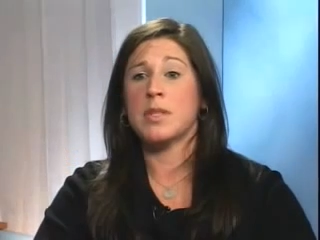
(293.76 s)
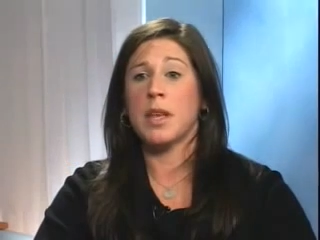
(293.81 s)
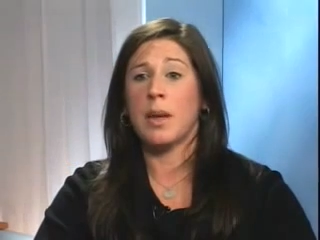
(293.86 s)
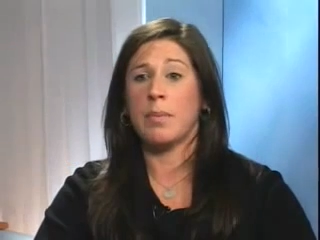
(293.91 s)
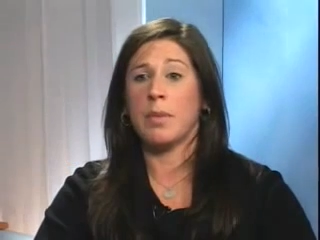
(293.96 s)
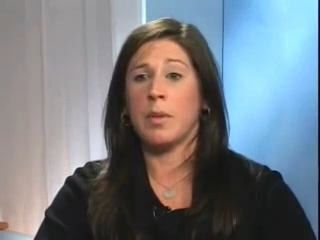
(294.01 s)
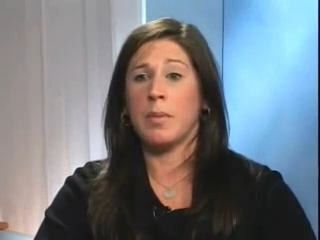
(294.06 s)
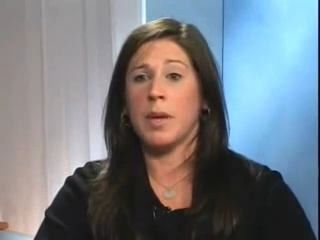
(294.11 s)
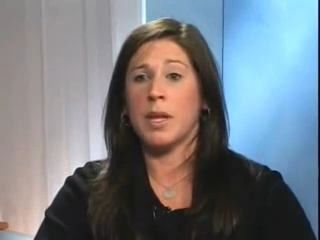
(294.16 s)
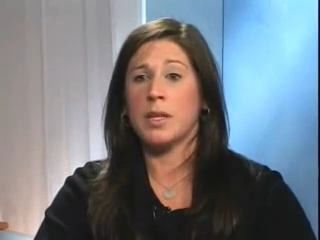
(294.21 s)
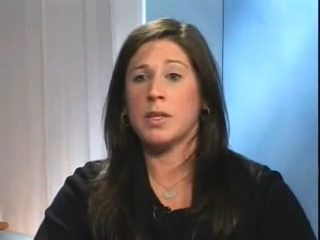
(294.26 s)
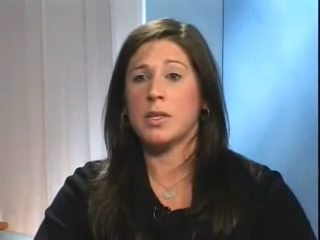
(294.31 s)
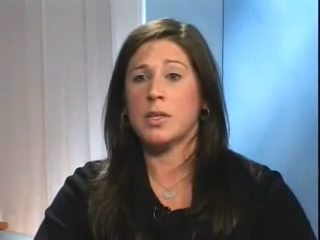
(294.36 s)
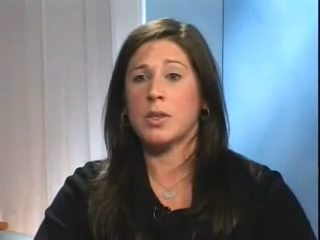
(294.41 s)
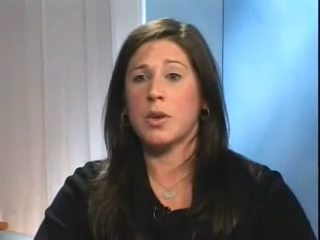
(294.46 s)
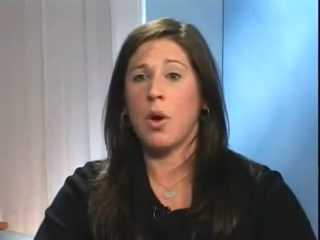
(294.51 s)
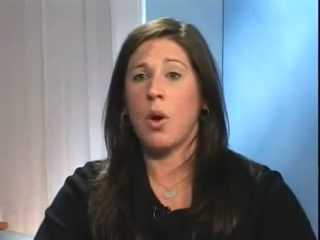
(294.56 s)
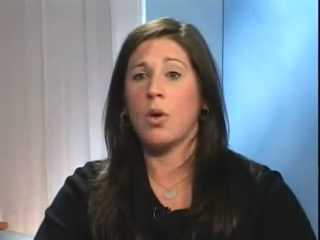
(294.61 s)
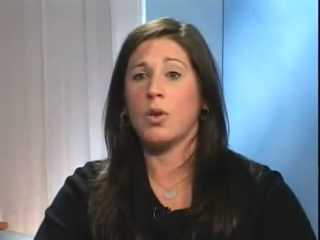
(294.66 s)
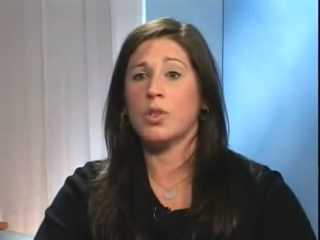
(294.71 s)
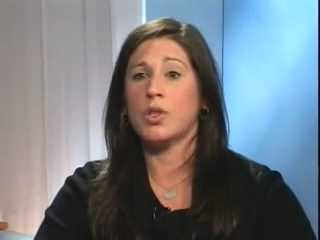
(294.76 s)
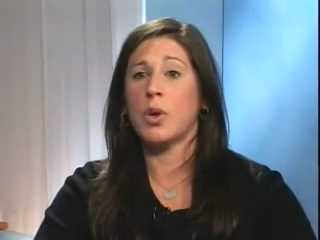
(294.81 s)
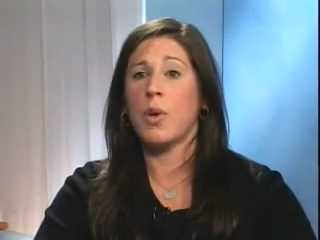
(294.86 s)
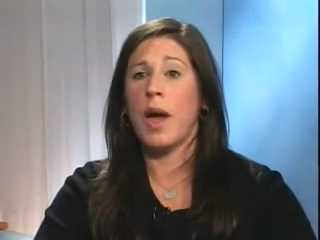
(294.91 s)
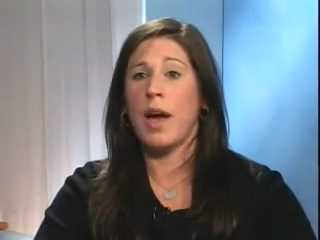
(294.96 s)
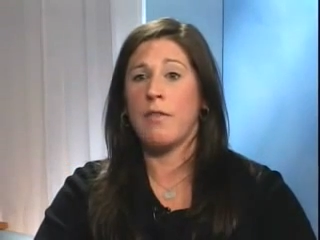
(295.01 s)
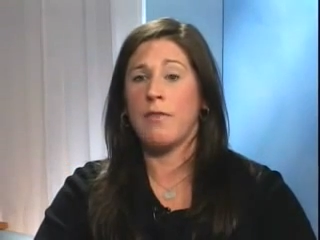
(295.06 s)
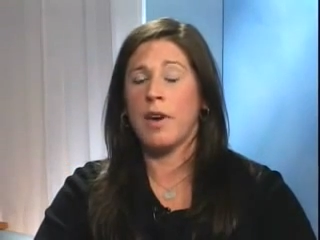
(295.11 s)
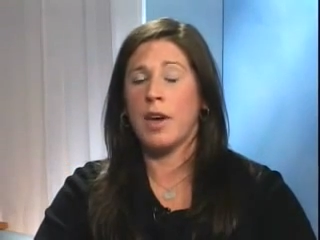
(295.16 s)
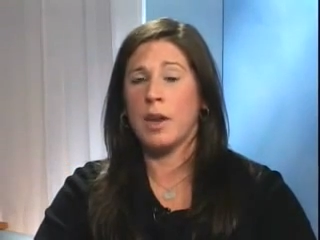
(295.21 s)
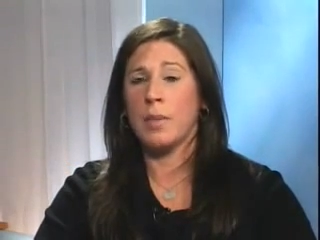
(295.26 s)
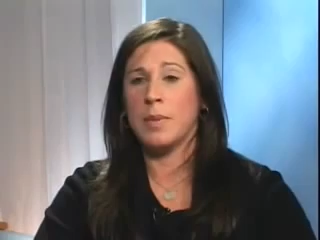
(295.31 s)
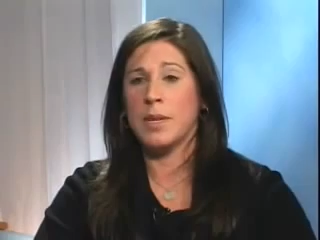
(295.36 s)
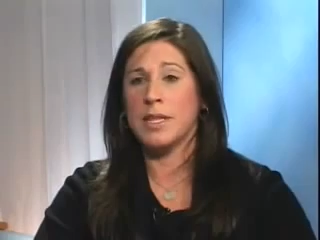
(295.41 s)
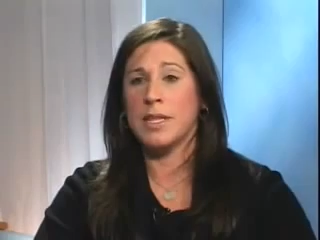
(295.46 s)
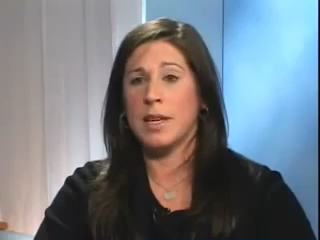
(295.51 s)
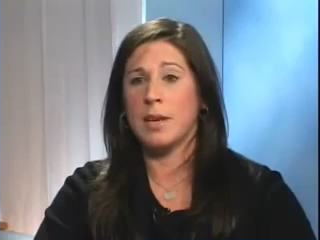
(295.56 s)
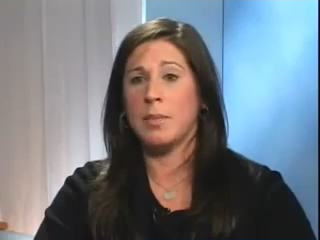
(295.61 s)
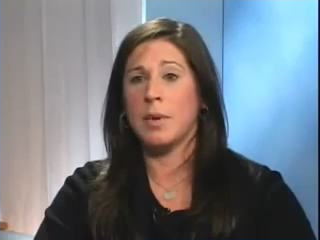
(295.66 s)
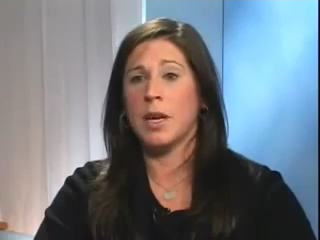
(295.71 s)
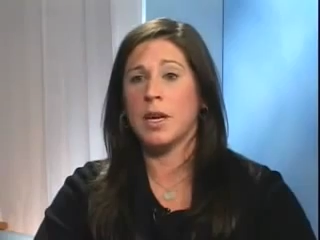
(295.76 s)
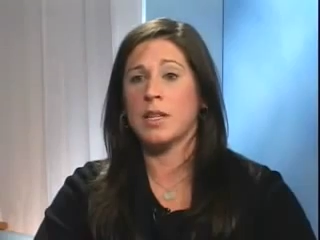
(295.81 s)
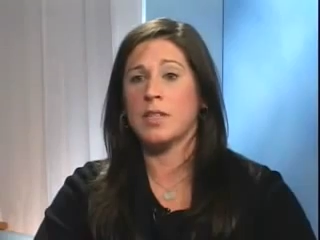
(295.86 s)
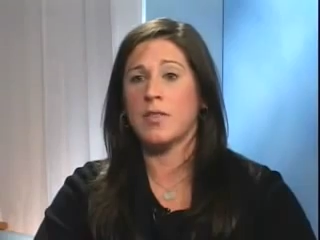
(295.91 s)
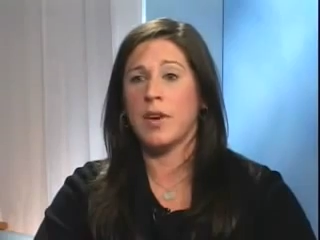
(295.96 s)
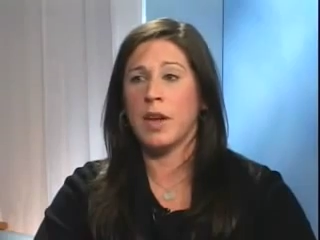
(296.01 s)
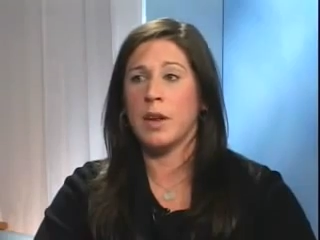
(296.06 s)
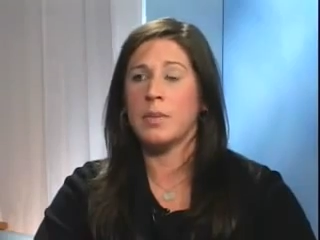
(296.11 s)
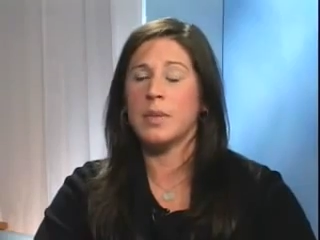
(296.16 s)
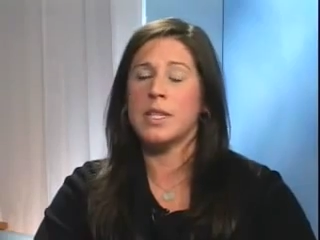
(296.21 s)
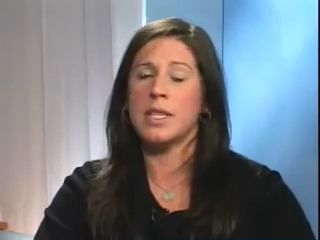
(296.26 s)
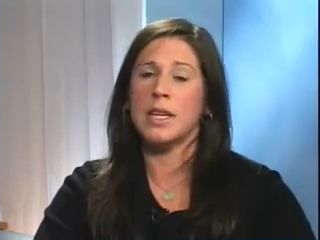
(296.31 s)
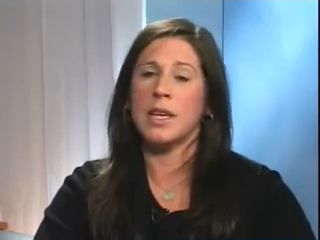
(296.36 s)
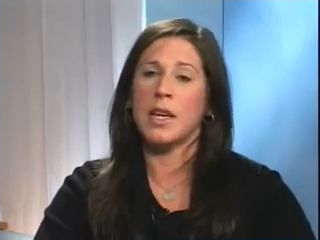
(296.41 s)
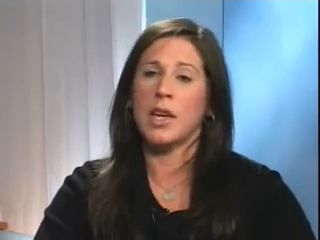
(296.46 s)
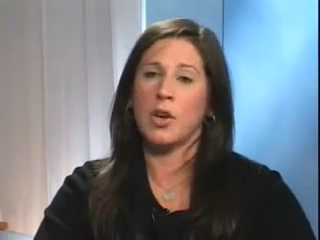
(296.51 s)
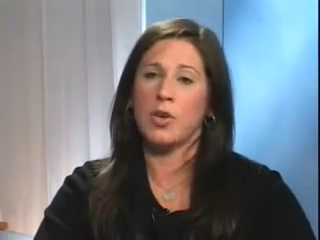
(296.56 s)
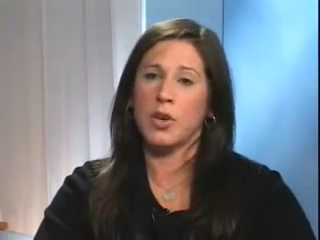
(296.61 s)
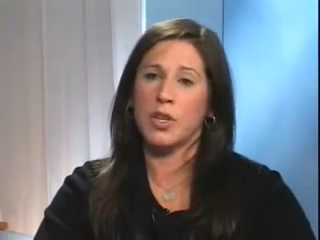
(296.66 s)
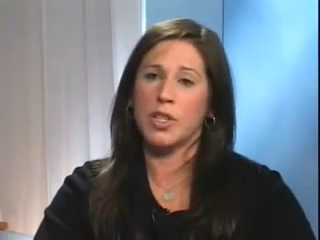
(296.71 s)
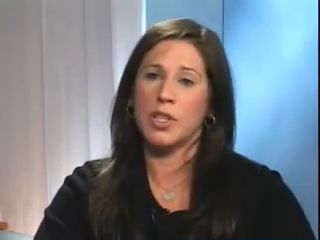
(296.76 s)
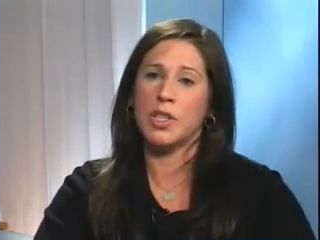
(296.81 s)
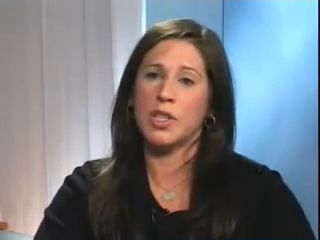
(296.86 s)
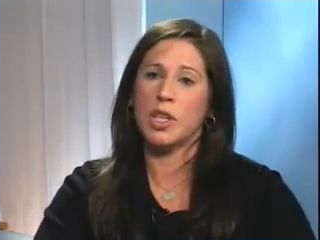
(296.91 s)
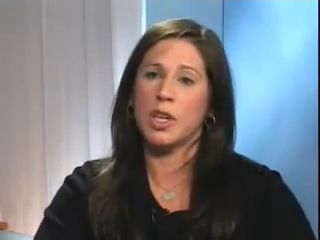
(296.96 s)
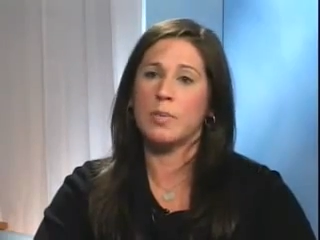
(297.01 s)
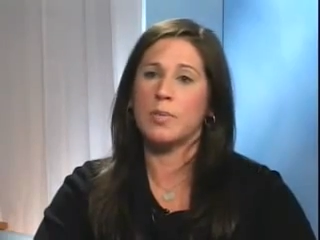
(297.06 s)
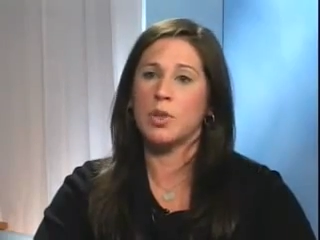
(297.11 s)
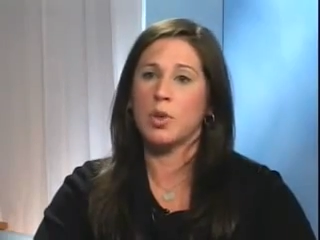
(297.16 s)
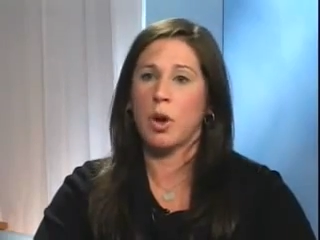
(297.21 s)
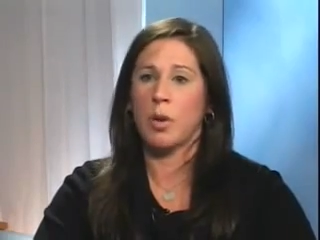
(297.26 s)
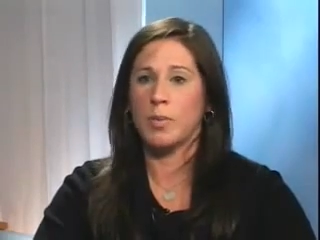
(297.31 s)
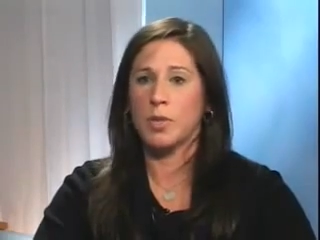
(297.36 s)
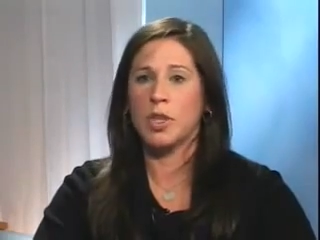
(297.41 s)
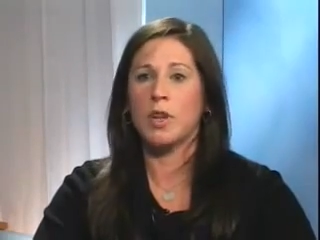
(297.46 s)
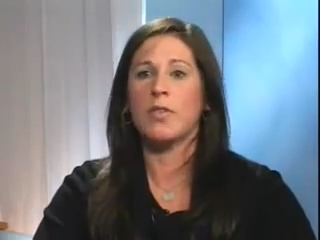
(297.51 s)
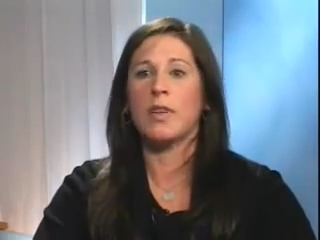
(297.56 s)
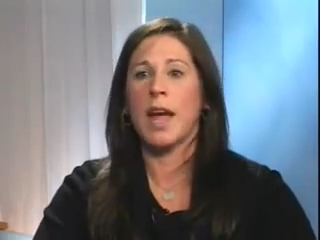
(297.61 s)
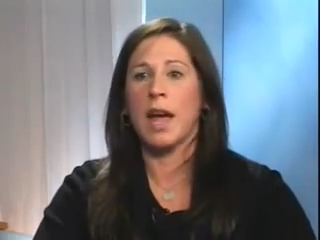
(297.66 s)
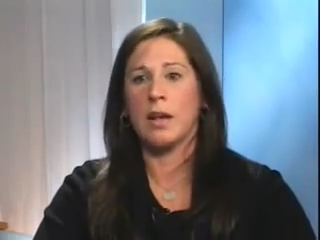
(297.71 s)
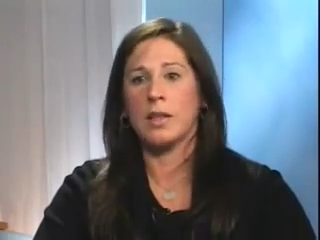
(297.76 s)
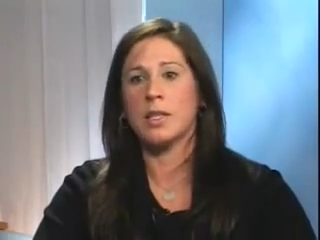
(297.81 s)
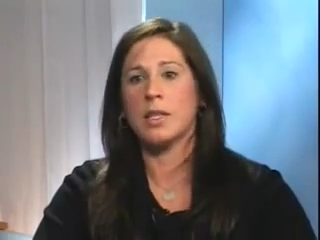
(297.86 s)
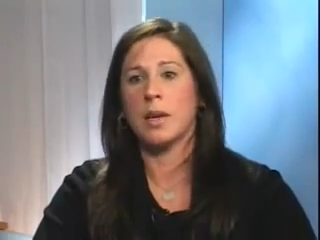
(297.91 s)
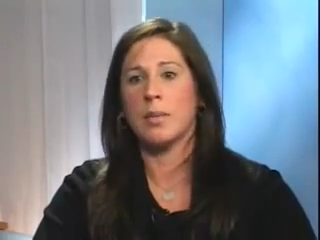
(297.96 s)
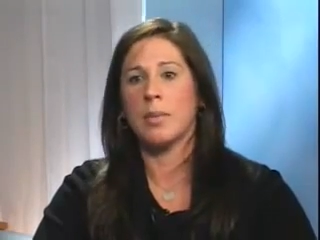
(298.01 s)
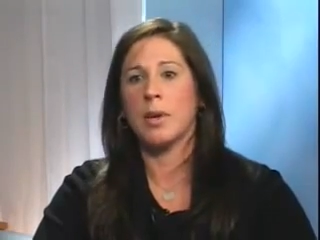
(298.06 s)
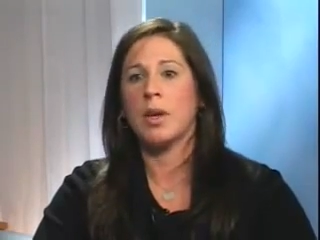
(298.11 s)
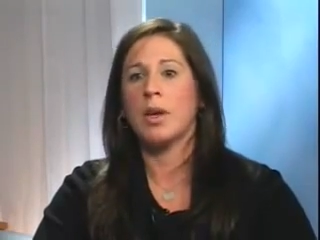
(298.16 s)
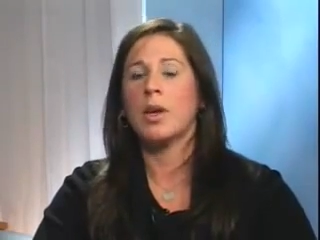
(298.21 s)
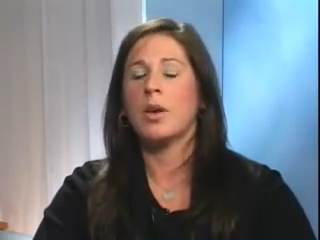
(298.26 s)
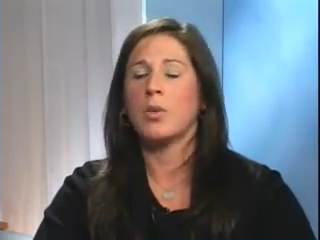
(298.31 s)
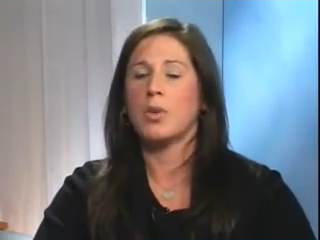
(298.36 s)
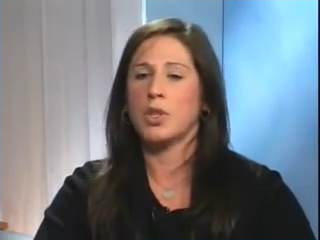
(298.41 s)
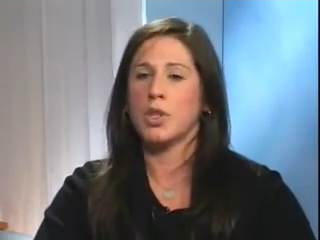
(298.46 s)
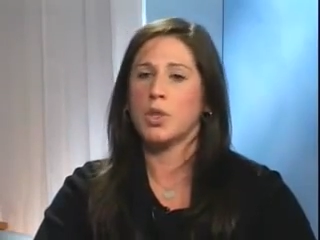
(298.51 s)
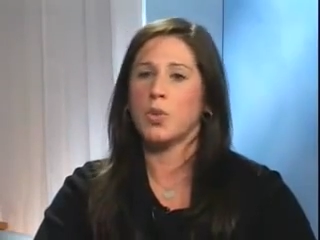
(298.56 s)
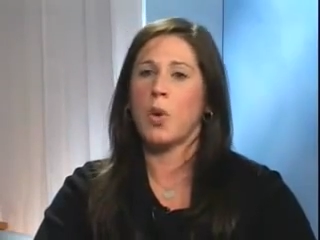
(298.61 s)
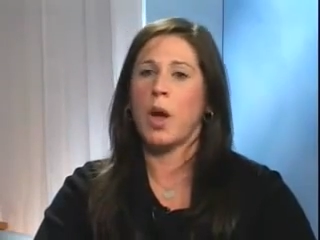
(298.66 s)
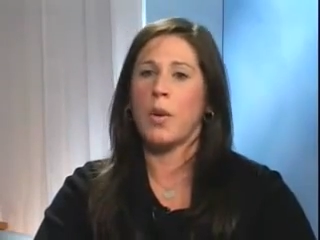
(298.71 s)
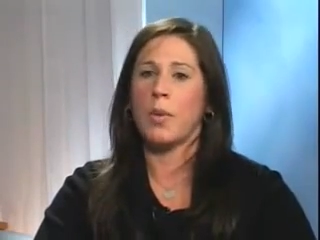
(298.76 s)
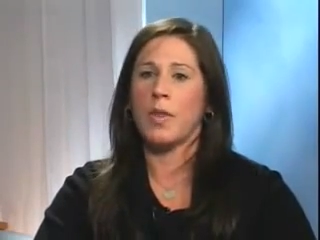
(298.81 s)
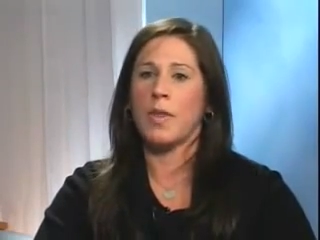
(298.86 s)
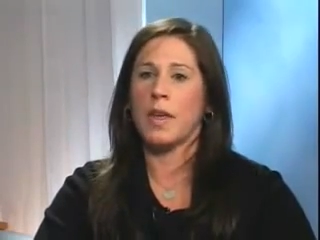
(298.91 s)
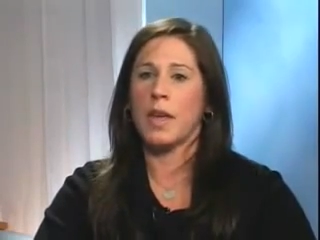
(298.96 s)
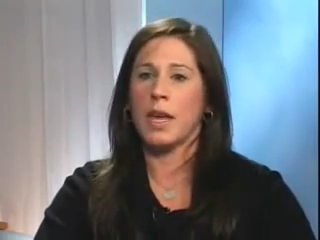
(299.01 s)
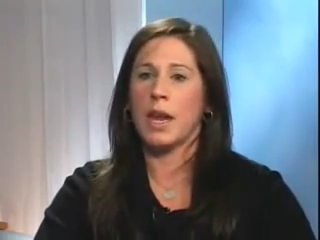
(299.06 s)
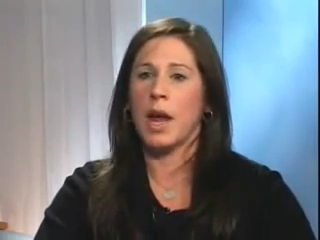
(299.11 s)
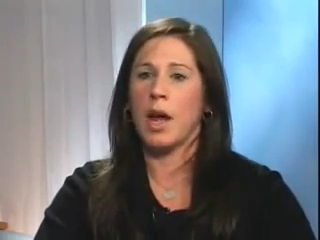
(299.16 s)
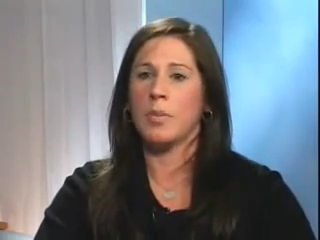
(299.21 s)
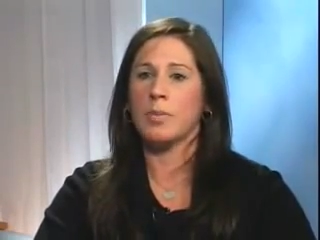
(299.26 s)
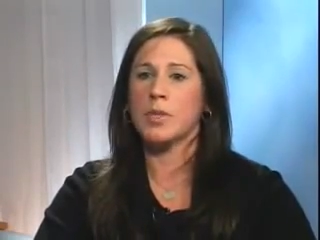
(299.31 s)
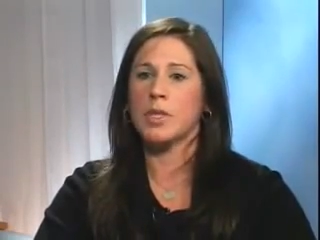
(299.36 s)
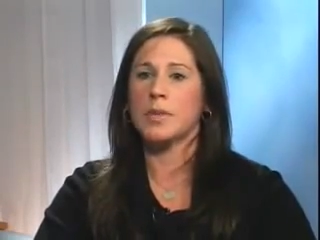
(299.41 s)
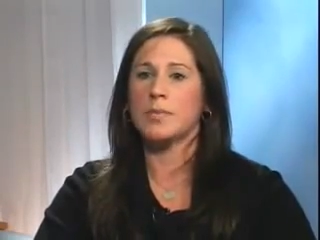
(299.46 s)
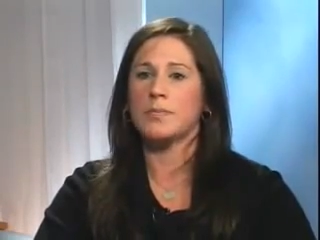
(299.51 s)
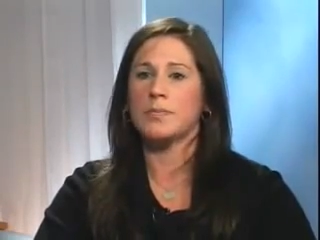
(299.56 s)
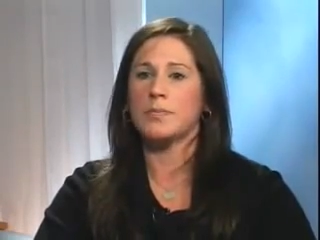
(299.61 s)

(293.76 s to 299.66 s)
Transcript: supplements also have vitamin D because vitamin D increases the absorption of calcium, which is why we think it helps.